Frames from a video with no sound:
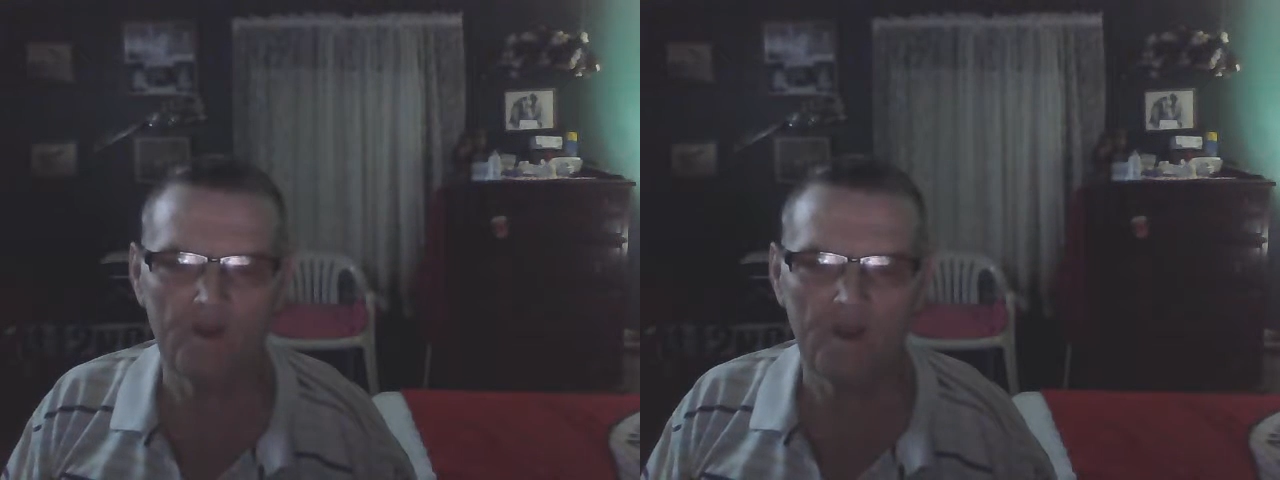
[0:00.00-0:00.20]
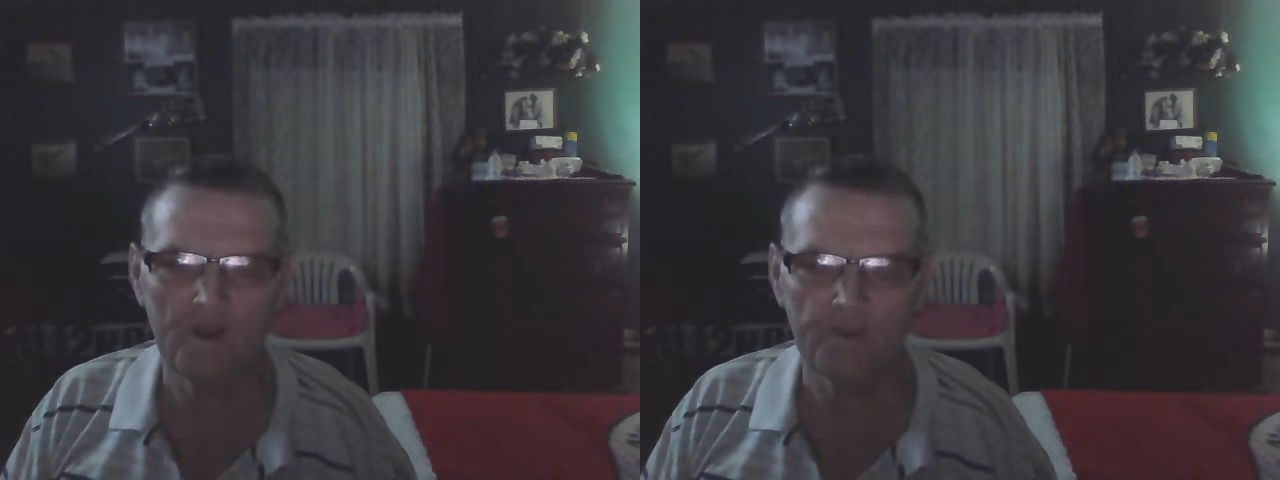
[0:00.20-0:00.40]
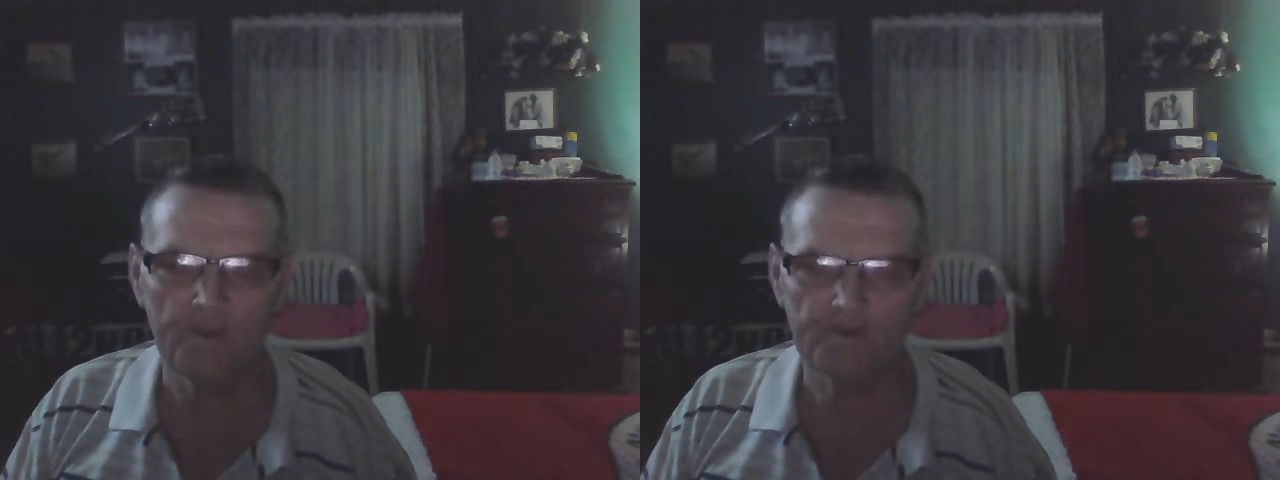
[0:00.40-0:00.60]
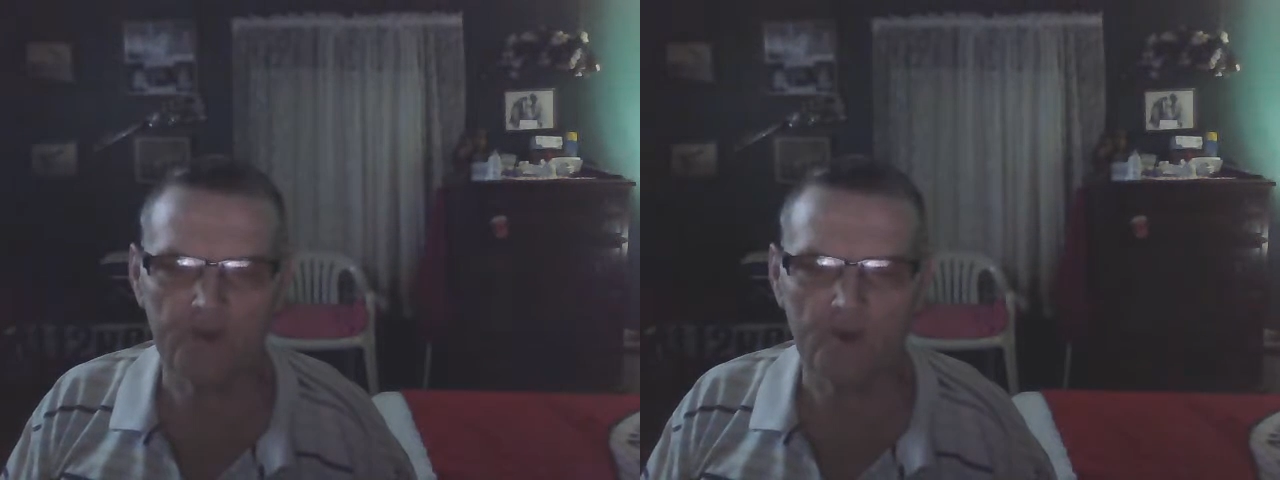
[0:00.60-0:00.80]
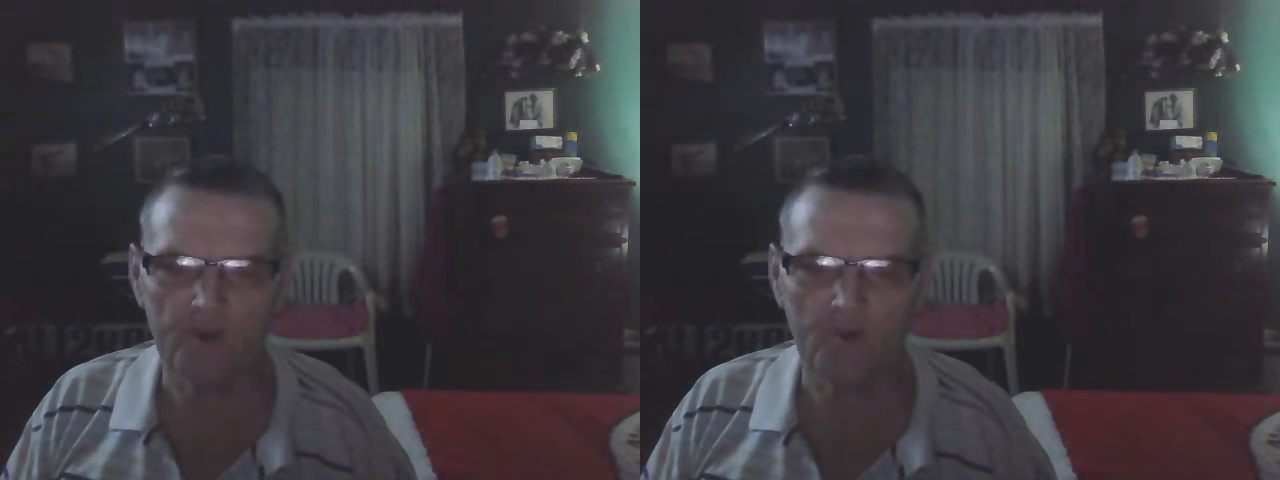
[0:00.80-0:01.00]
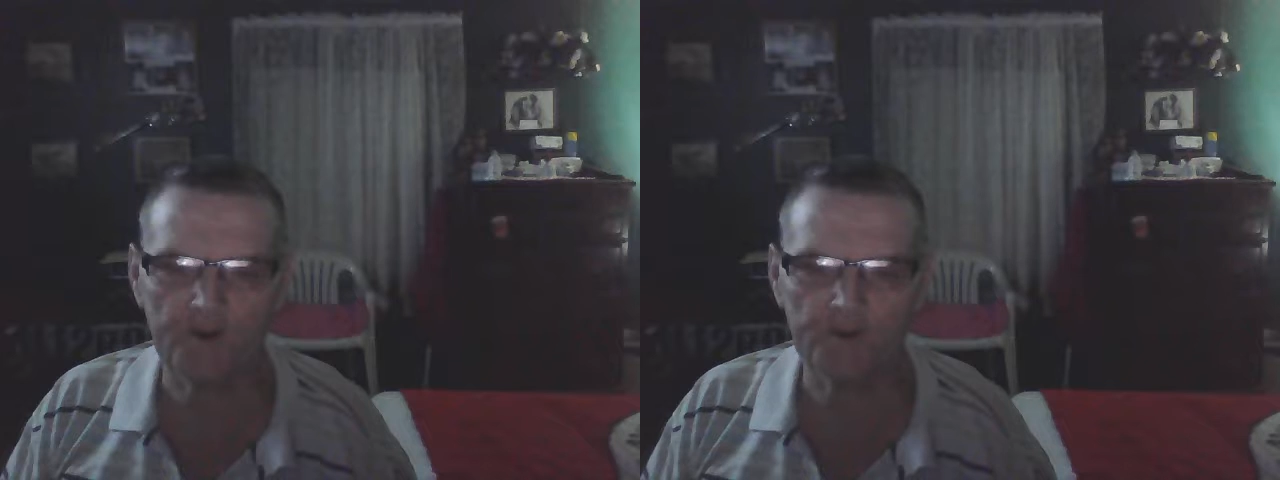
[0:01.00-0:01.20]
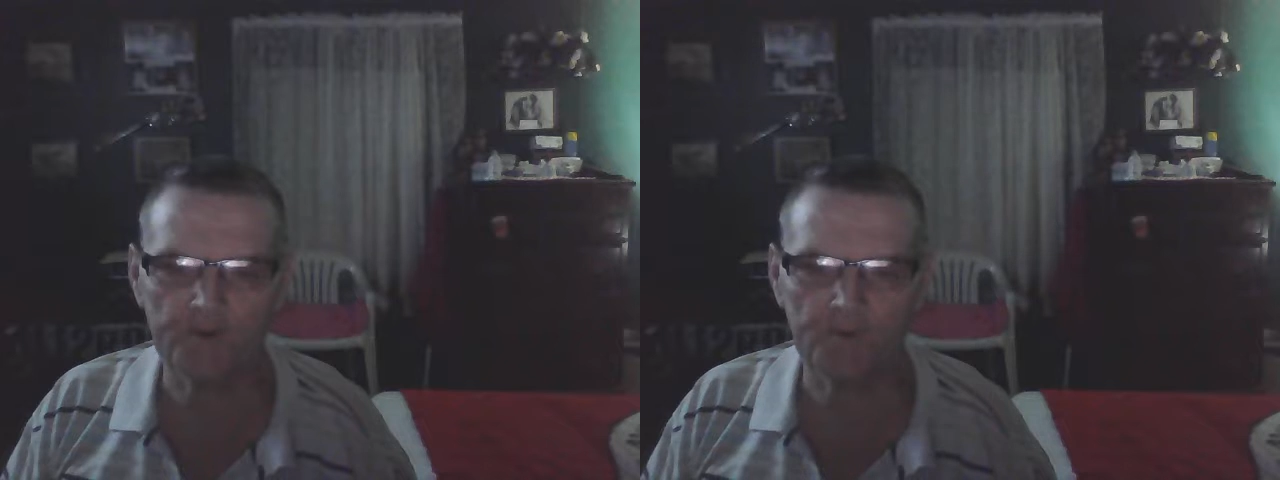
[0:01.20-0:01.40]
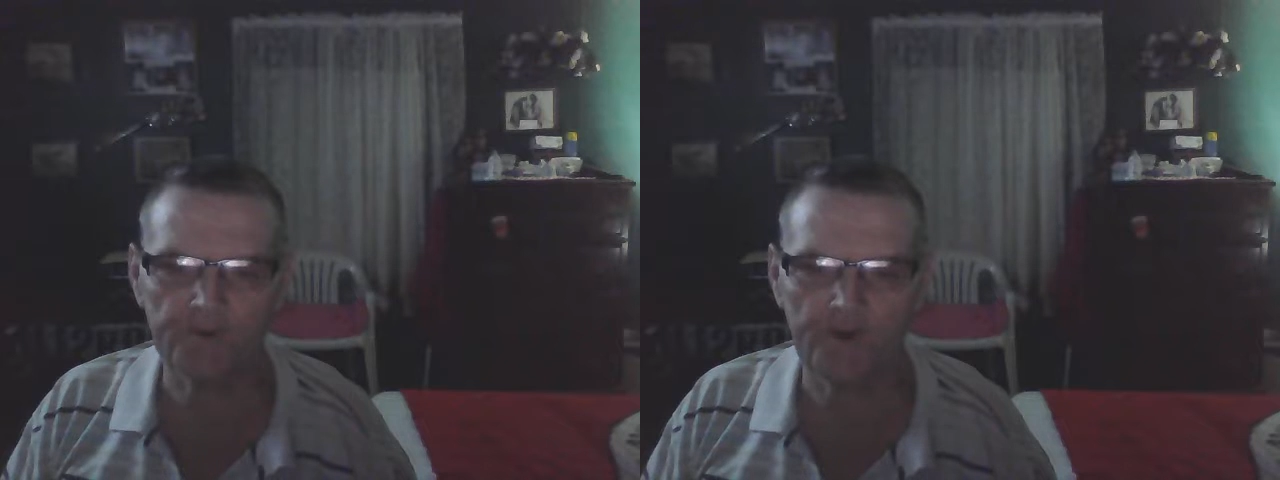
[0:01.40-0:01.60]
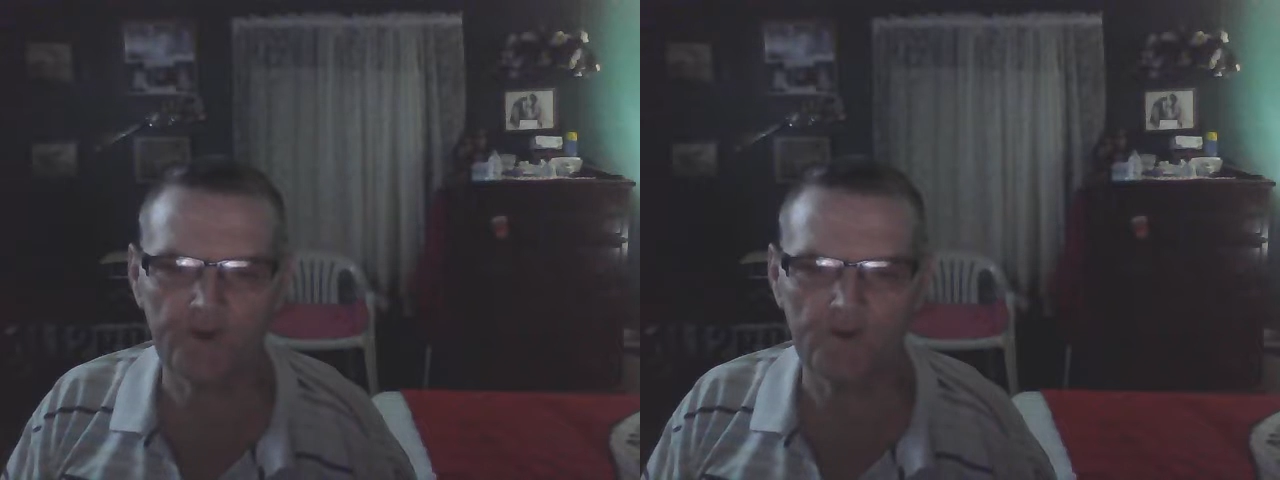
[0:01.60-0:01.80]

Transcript: the State Correctional Center,